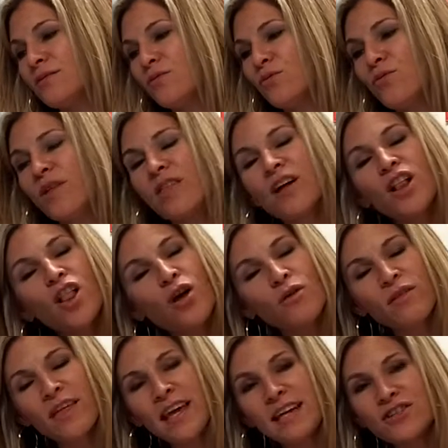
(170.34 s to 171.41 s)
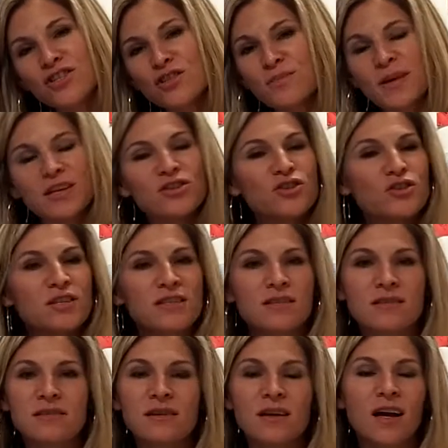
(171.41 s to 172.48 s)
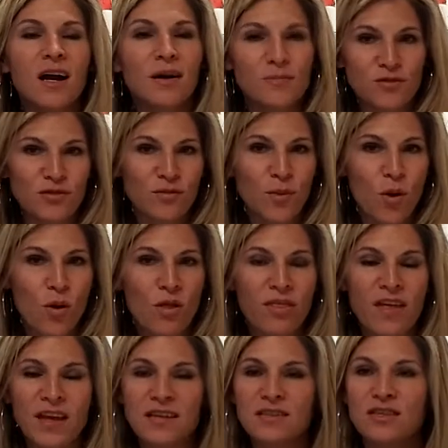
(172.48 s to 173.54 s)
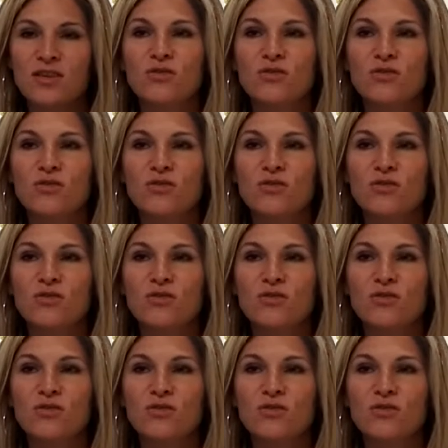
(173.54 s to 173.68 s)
With clothing, just make sure it's comfortable, things